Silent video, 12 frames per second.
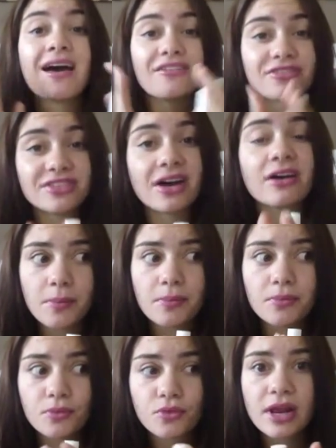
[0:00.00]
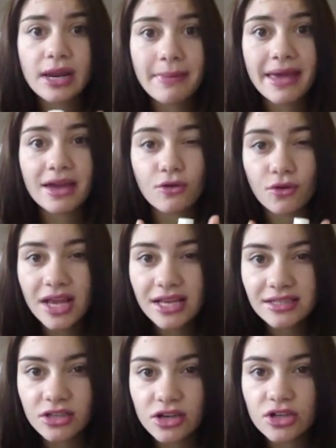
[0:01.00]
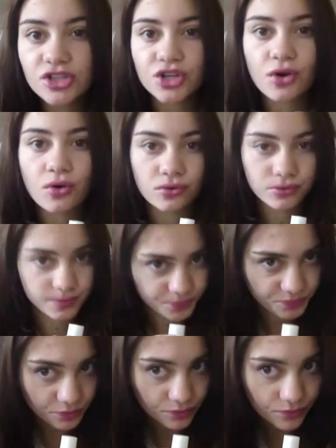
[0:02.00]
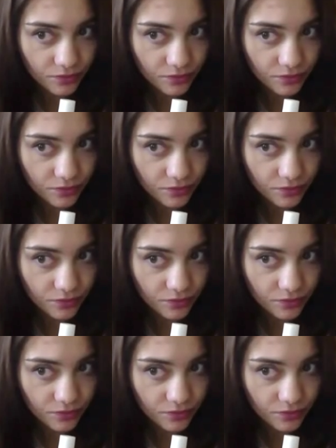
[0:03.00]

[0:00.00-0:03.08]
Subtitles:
have done really big research on